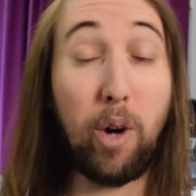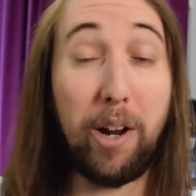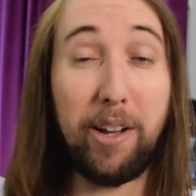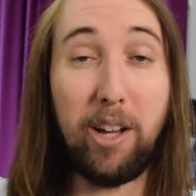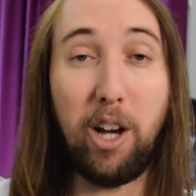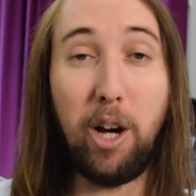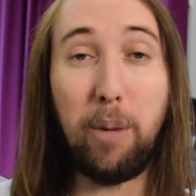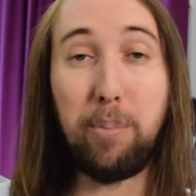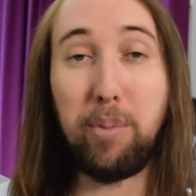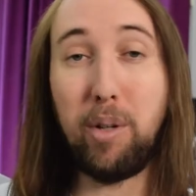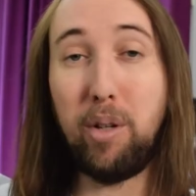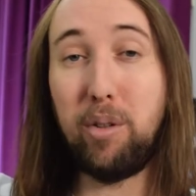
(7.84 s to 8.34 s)
I
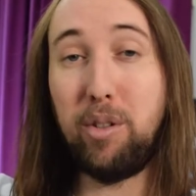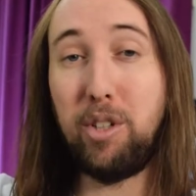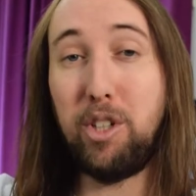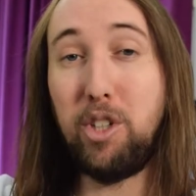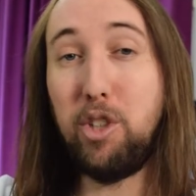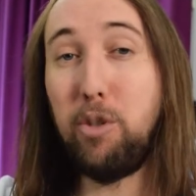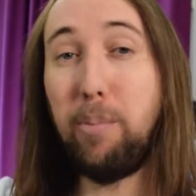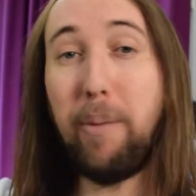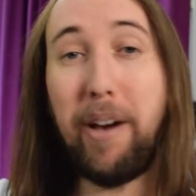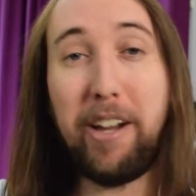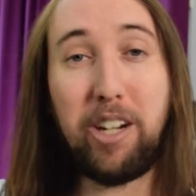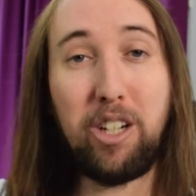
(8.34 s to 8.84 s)
upload
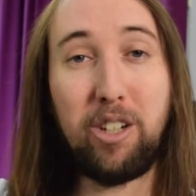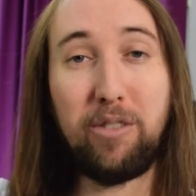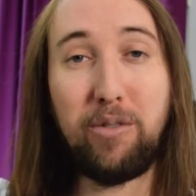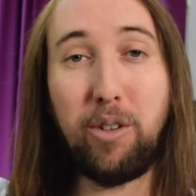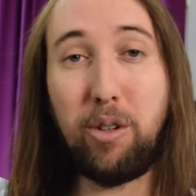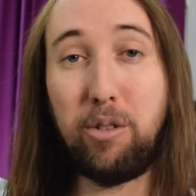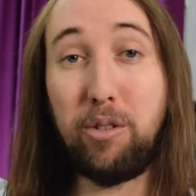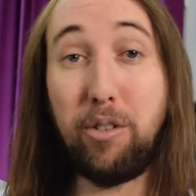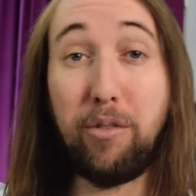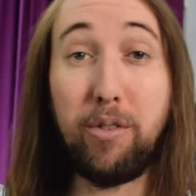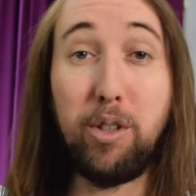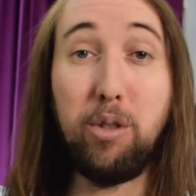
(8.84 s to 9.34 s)
new
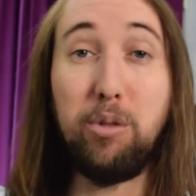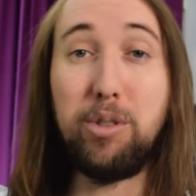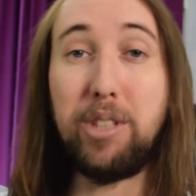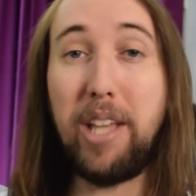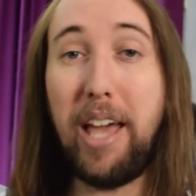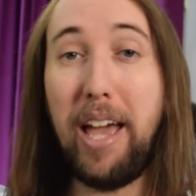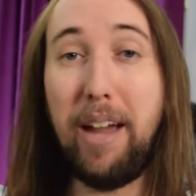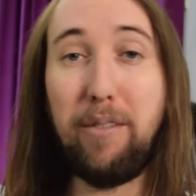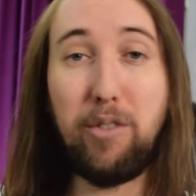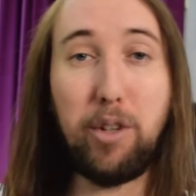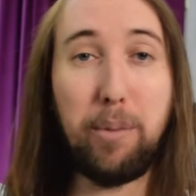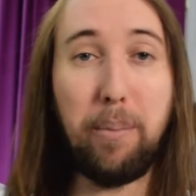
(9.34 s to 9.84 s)
microphone reviews
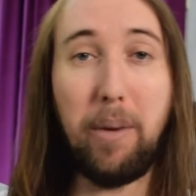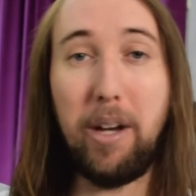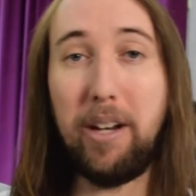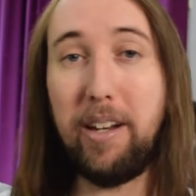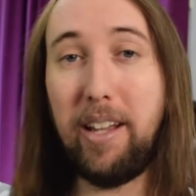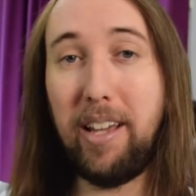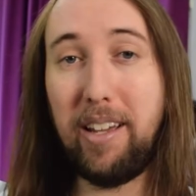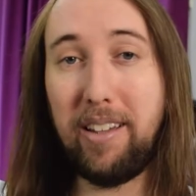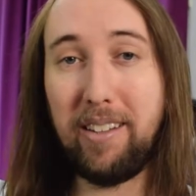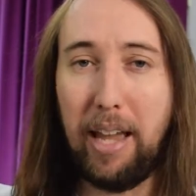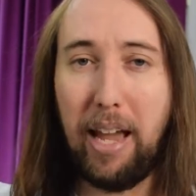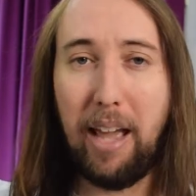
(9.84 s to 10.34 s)
every
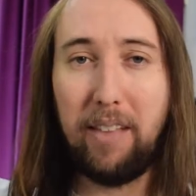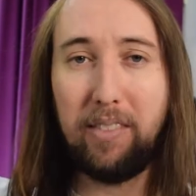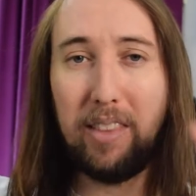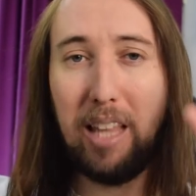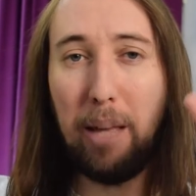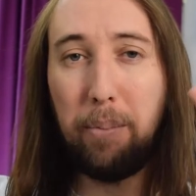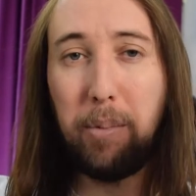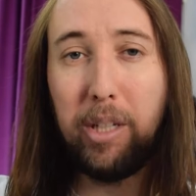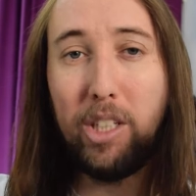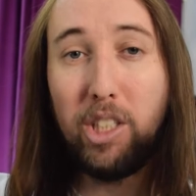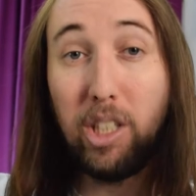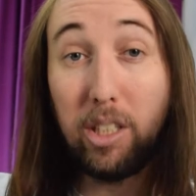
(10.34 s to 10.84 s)
Monday. And
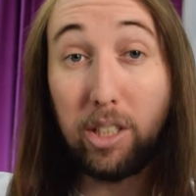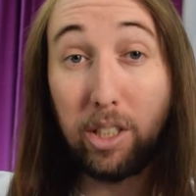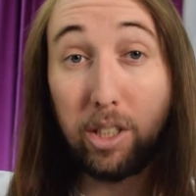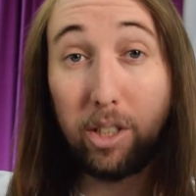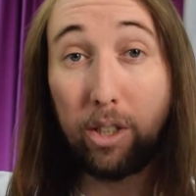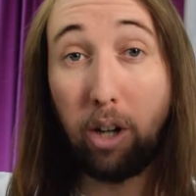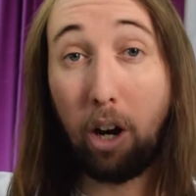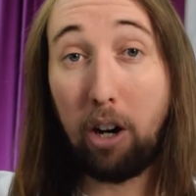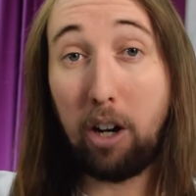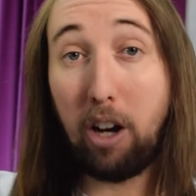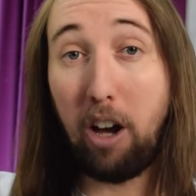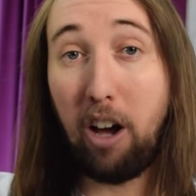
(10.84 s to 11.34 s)
let me just
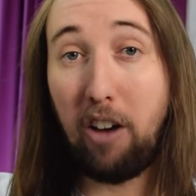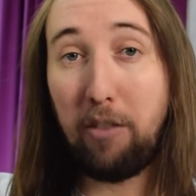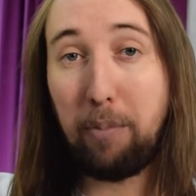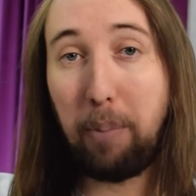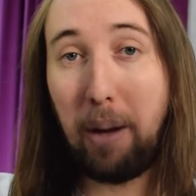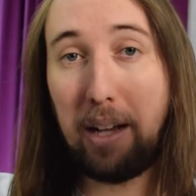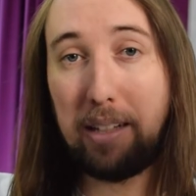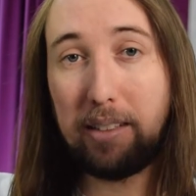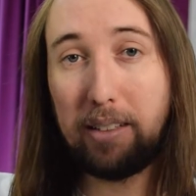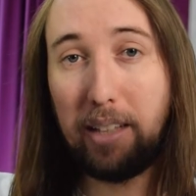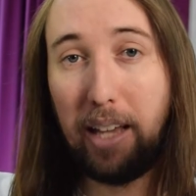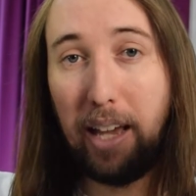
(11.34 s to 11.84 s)
start off
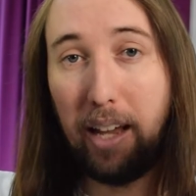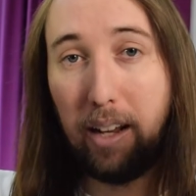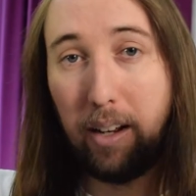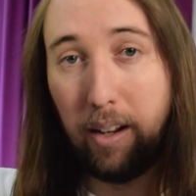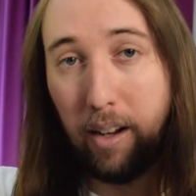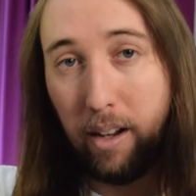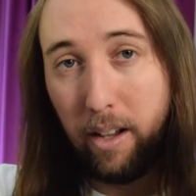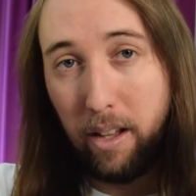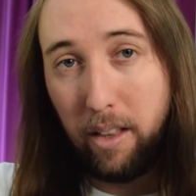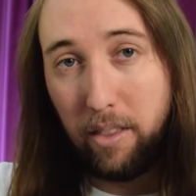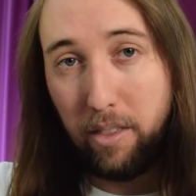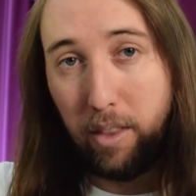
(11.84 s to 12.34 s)
by saying
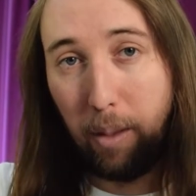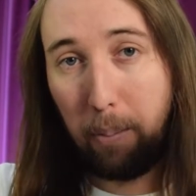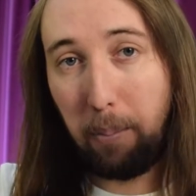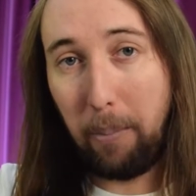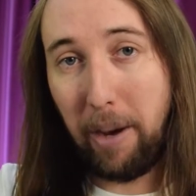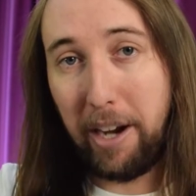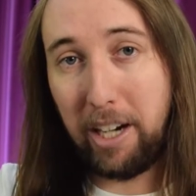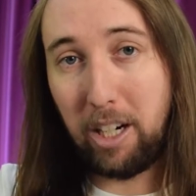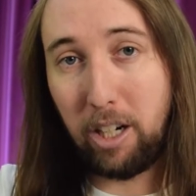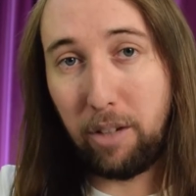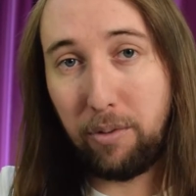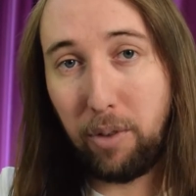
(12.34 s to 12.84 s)
the
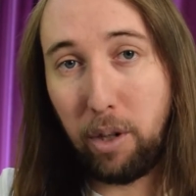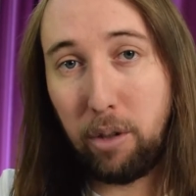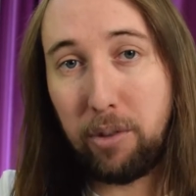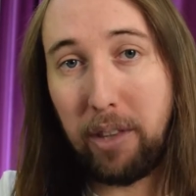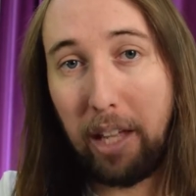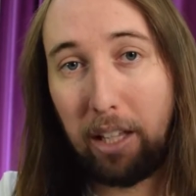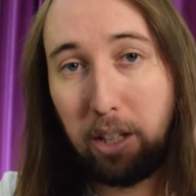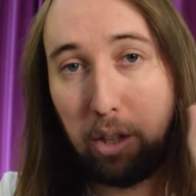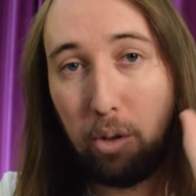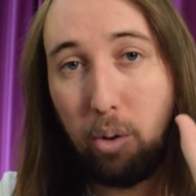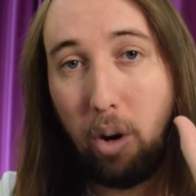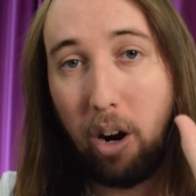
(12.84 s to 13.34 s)
microphone
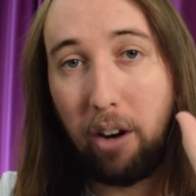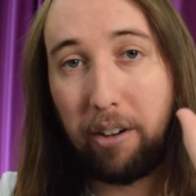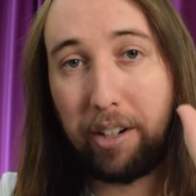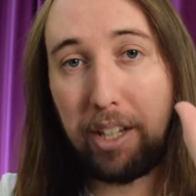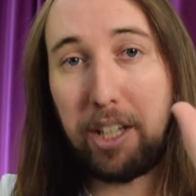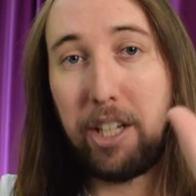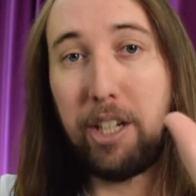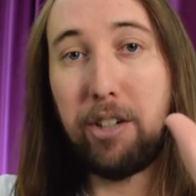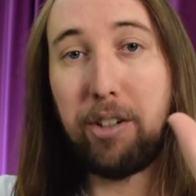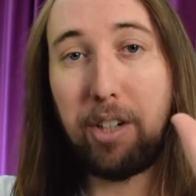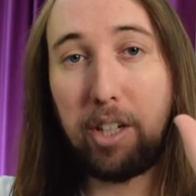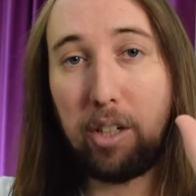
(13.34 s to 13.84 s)
that you are
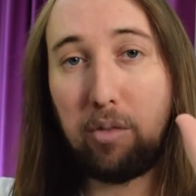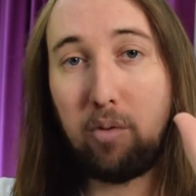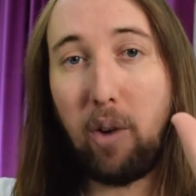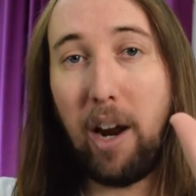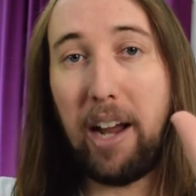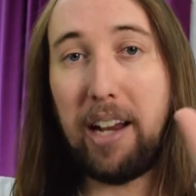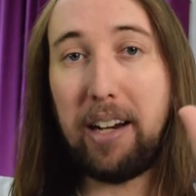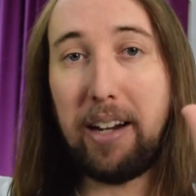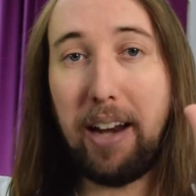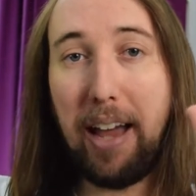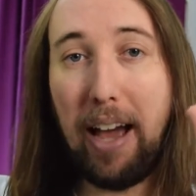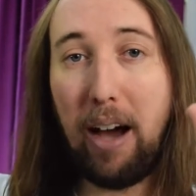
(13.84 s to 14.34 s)
hearing
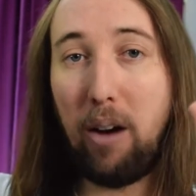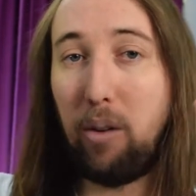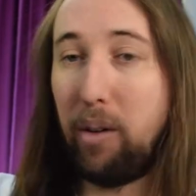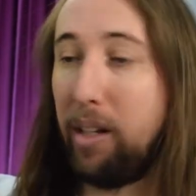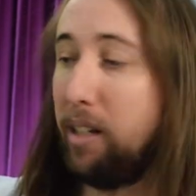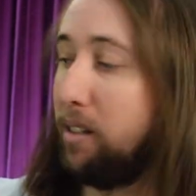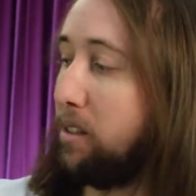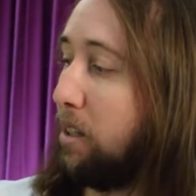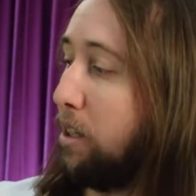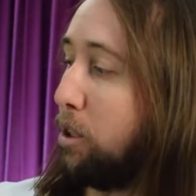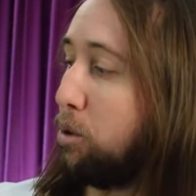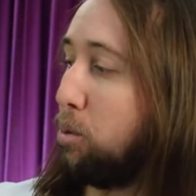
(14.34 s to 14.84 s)
right now
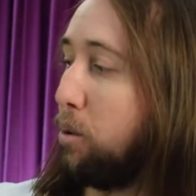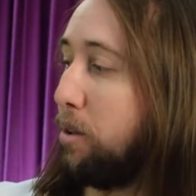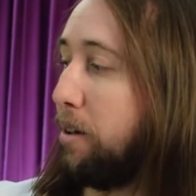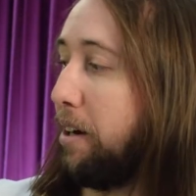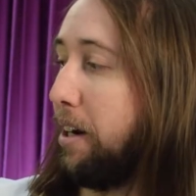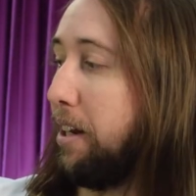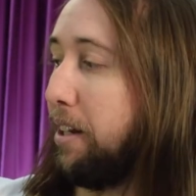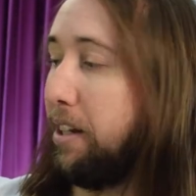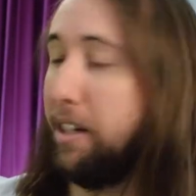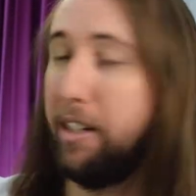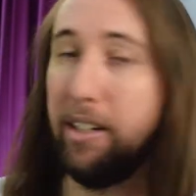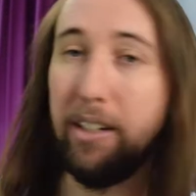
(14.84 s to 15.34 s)
is this one
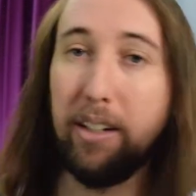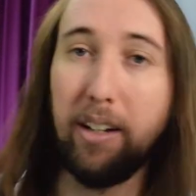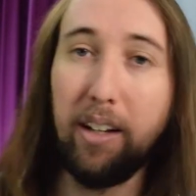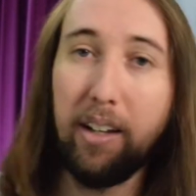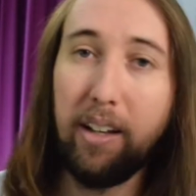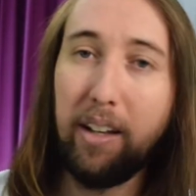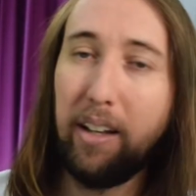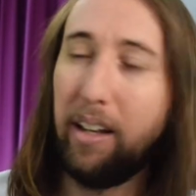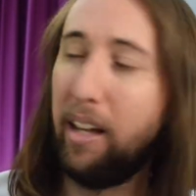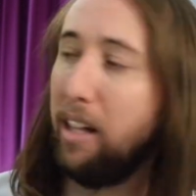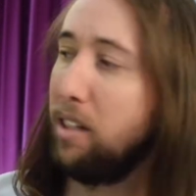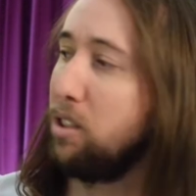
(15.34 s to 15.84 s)
right here.
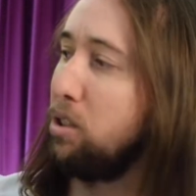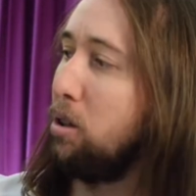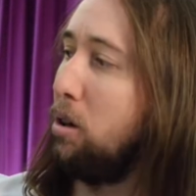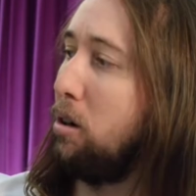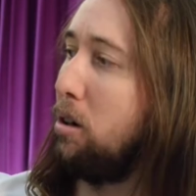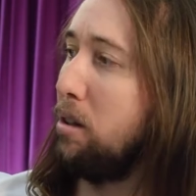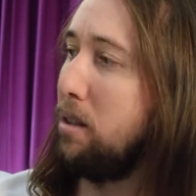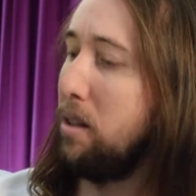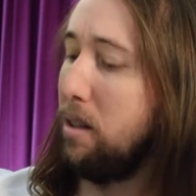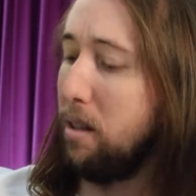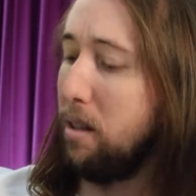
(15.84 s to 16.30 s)
It's called